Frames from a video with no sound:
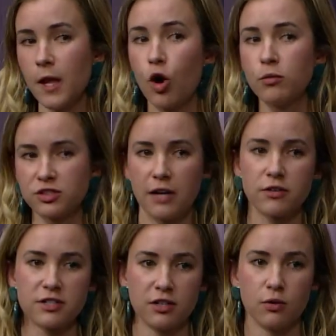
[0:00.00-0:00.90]
Almost
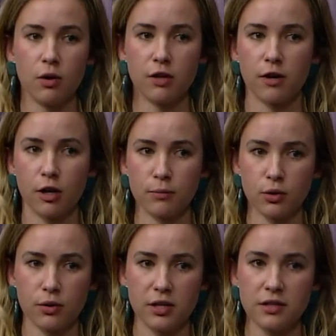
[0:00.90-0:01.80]
every single one of our
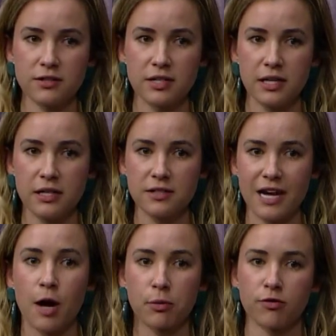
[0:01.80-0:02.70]
employees
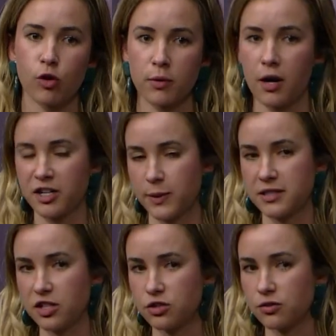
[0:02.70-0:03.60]
is outperforming our
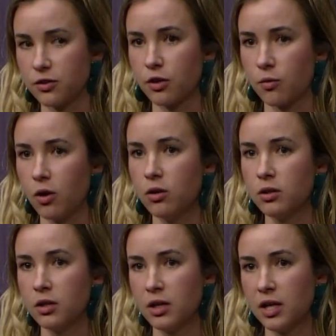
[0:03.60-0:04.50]
expectations for their role,